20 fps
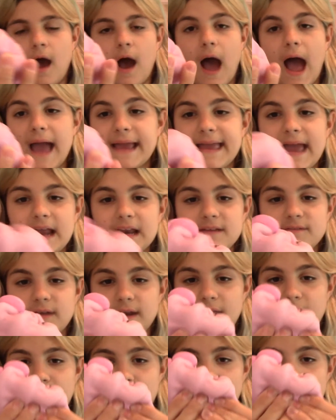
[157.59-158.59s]
I can't
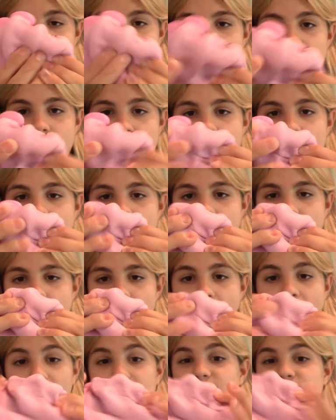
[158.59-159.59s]
even.
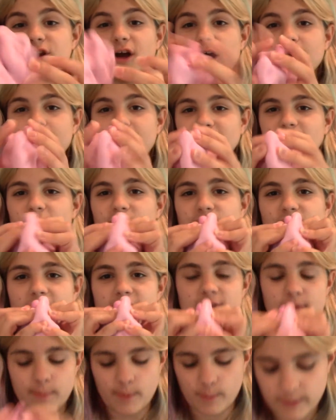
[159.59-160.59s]
I could talk about this forever, but